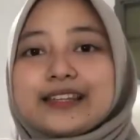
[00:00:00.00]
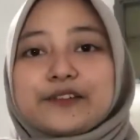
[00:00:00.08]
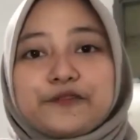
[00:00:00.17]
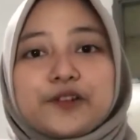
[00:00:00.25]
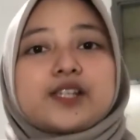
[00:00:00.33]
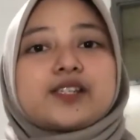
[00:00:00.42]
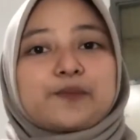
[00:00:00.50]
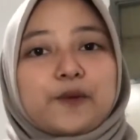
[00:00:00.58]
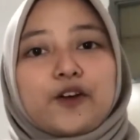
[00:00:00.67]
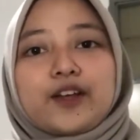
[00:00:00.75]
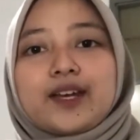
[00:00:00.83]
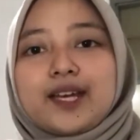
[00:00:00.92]
The first
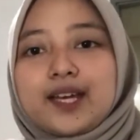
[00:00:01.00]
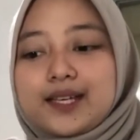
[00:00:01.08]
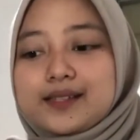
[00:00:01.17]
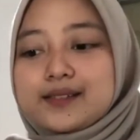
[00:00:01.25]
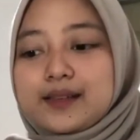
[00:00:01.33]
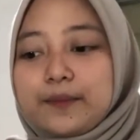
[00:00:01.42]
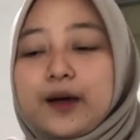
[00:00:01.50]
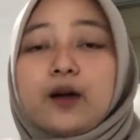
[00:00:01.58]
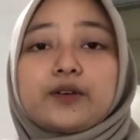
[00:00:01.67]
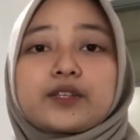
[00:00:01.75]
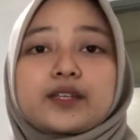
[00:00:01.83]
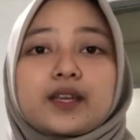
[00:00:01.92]
point is
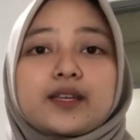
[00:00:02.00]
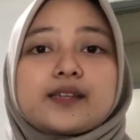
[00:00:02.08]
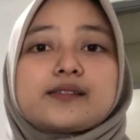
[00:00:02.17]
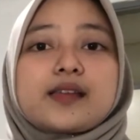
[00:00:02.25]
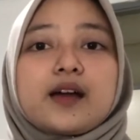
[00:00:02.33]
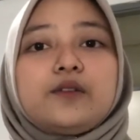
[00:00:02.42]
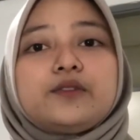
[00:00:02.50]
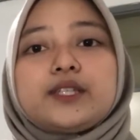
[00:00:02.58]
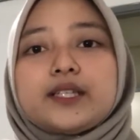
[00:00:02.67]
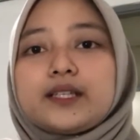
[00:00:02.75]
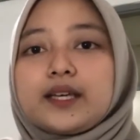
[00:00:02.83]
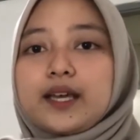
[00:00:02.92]
about
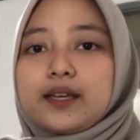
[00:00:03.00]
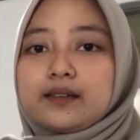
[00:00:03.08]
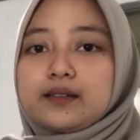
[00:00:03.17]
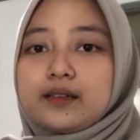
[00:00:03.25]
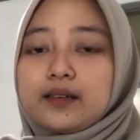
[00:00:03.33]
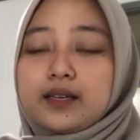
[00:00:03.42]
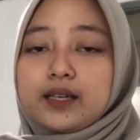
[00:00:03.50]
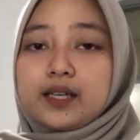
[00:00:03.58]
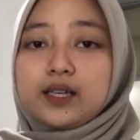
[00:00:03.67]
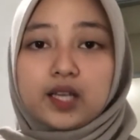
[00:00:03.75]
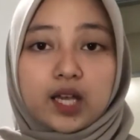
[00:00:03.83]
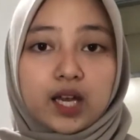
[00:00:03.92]
discounting and
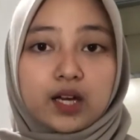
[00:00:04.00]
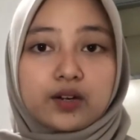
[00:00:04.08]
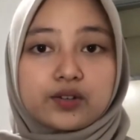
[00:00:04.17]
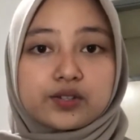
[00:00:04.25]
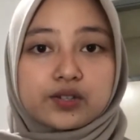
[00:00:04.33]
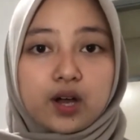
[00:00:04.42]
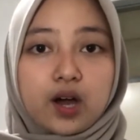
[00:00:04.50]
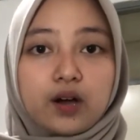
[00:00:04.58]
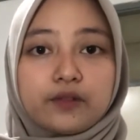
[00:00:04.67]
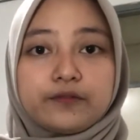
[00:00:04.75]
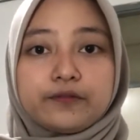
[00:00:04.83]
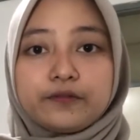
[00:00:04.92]
indicators
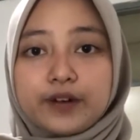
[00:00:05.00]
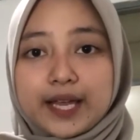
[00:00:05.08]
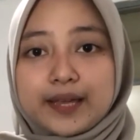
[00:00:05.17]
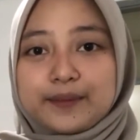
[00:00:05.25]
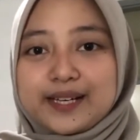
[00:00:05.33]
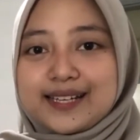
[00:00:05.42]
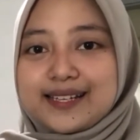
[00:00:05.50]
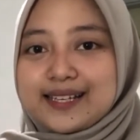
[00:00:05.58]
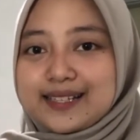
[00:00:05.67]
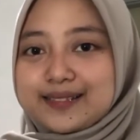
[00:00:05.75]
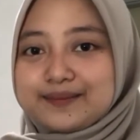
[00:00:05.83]
of viability.